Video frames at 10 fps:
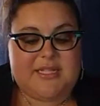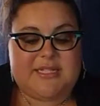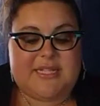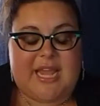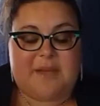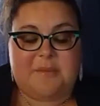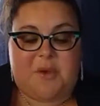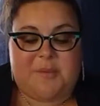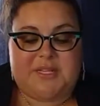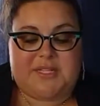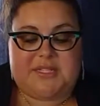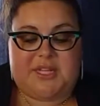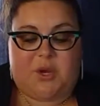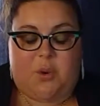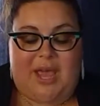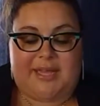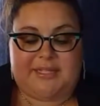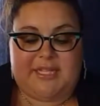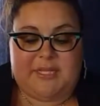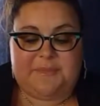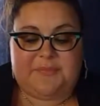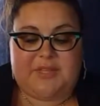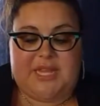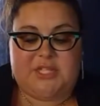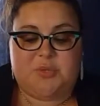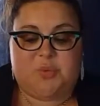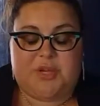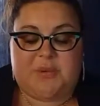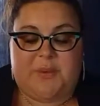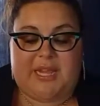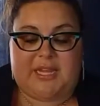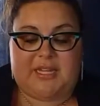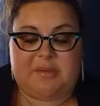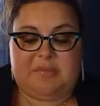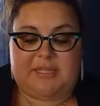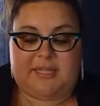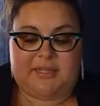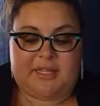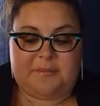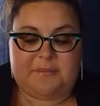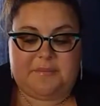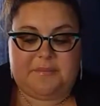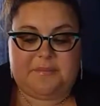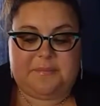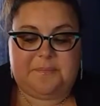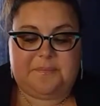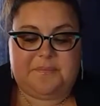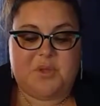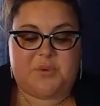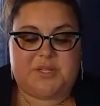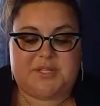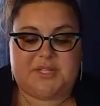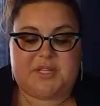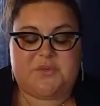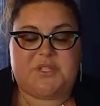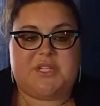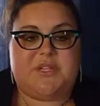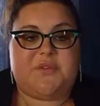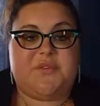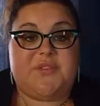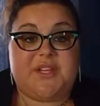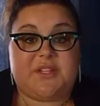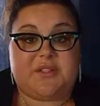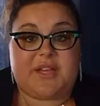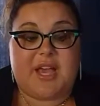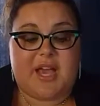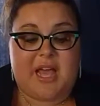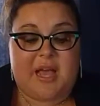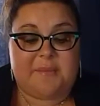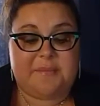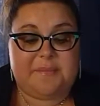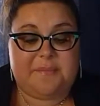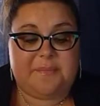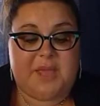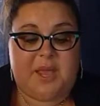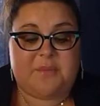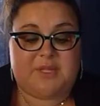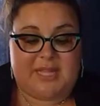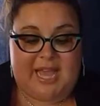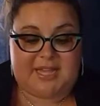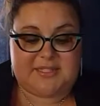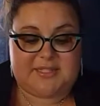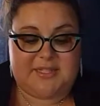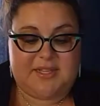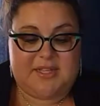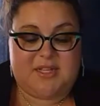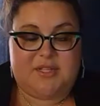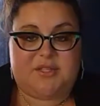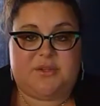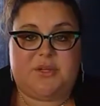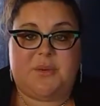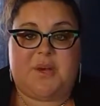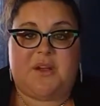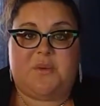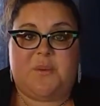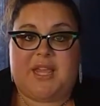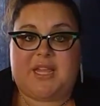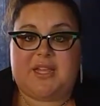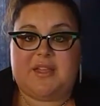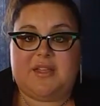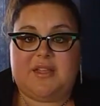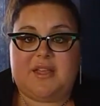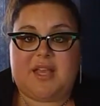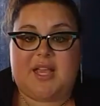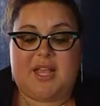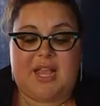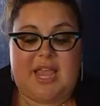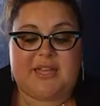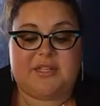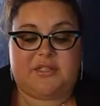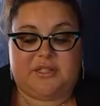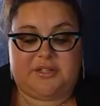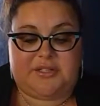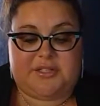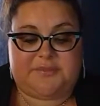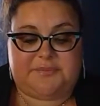Take a moment to sit quietly as you reawaken completely. Notice that you still feel calm and relaxed, though you are awake and alert.